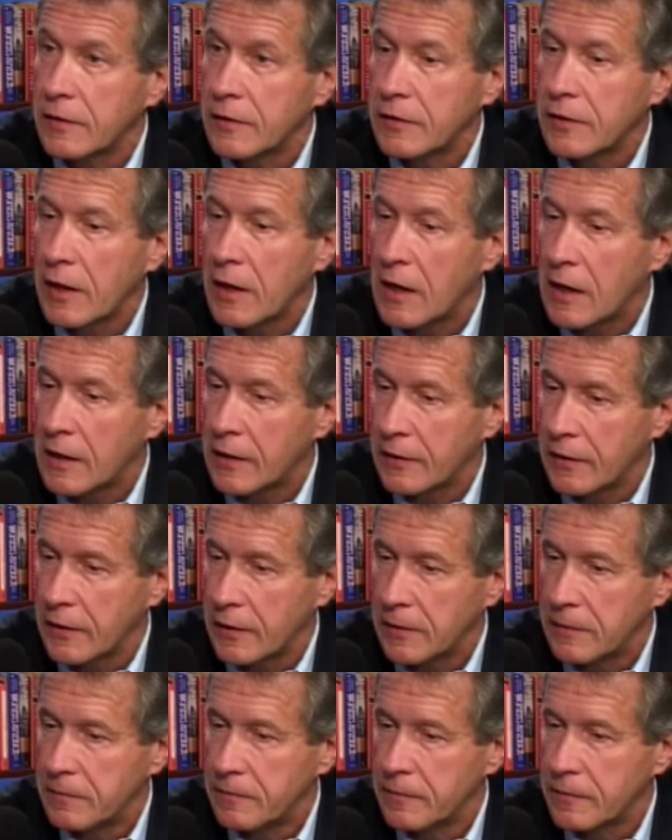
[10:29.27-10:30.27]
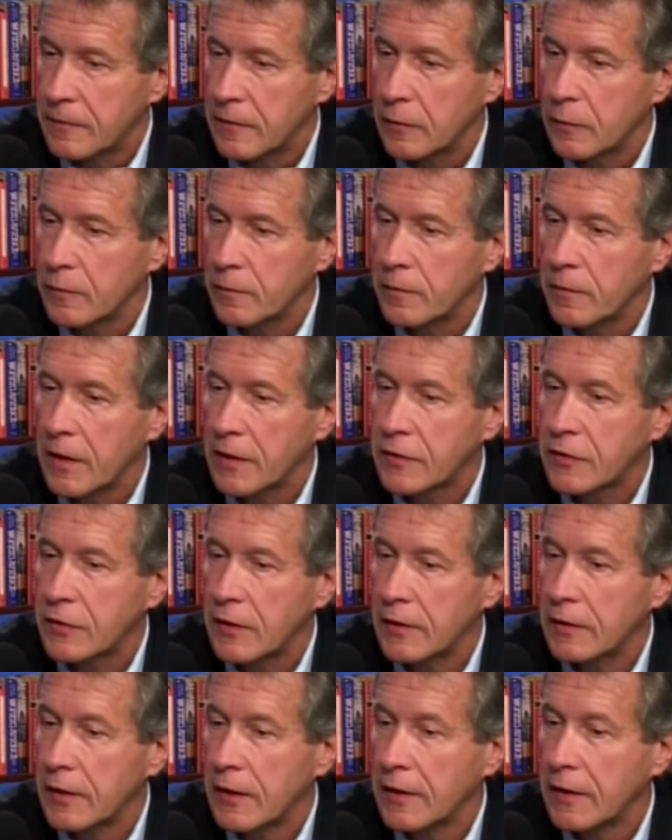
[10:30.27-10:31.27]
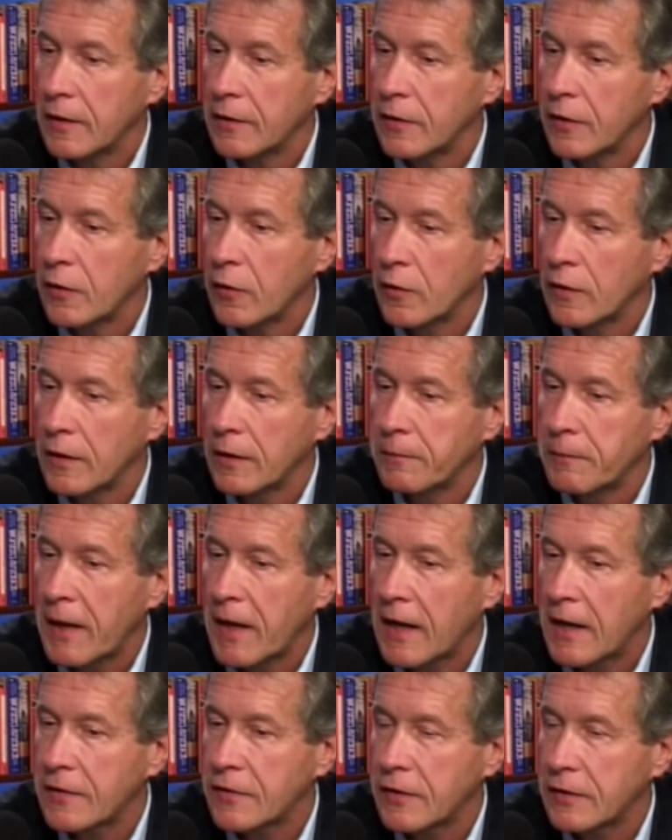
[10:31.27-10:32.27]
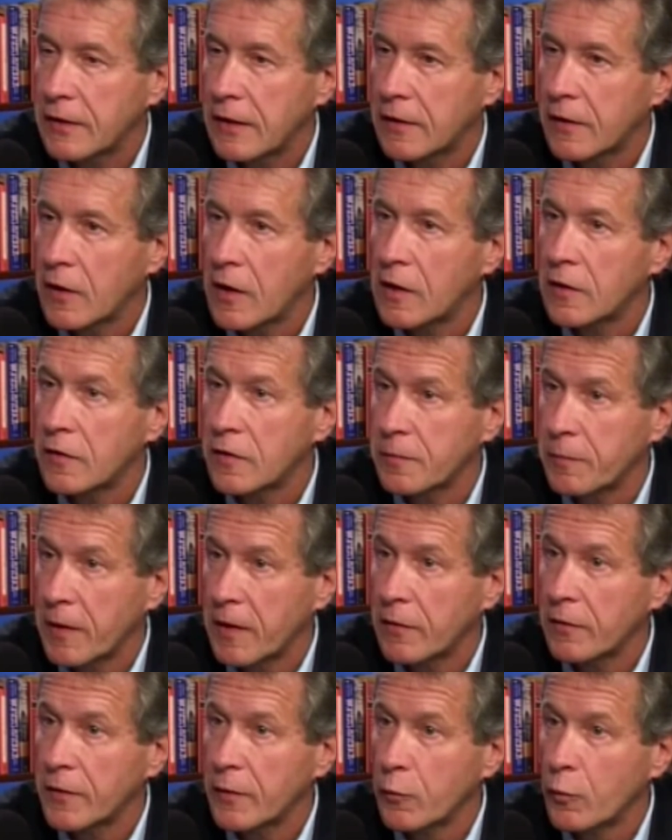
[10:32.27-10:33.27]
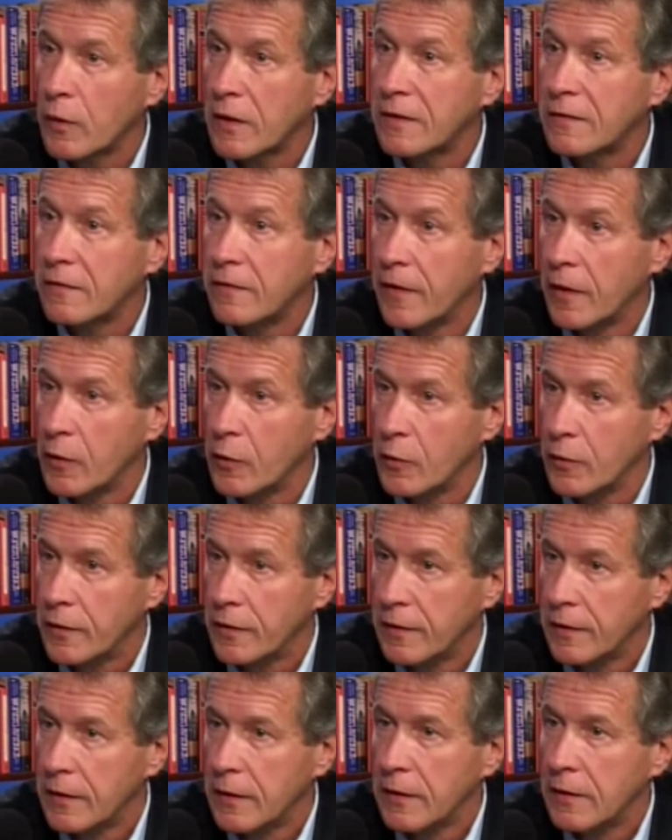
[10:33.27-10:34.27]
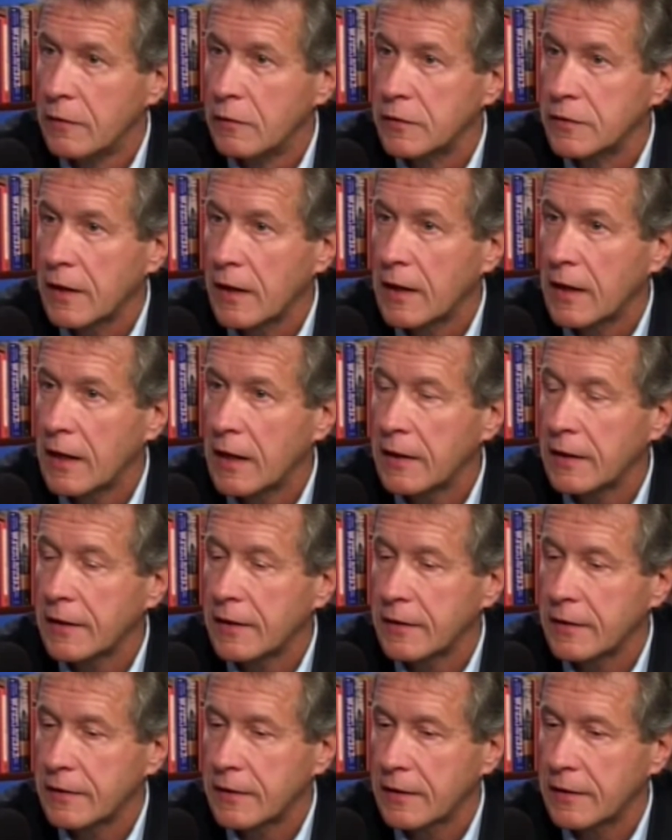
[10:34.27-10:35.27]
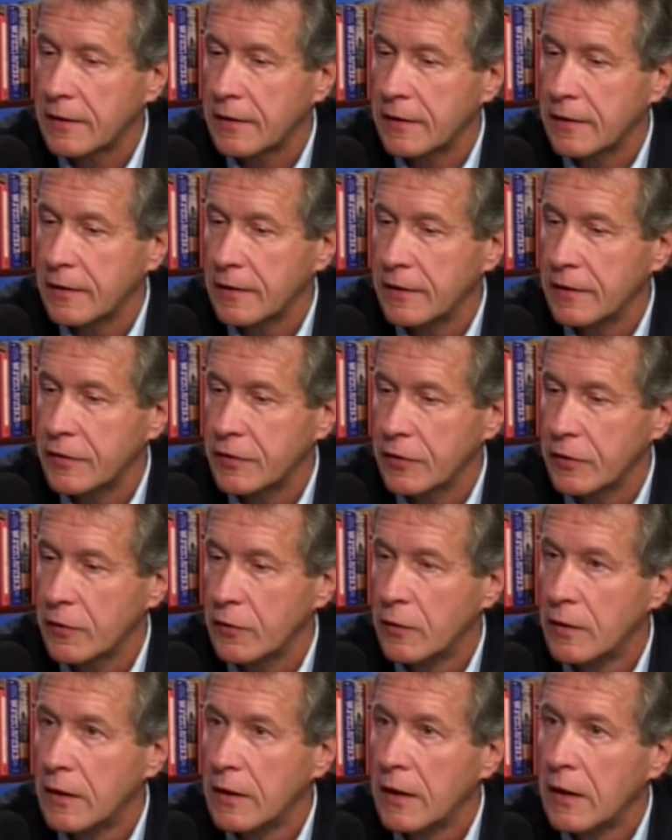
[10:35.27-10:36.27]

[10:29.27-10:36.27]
Carter, it passed our Congress by only one vote. It was a highly contended issue.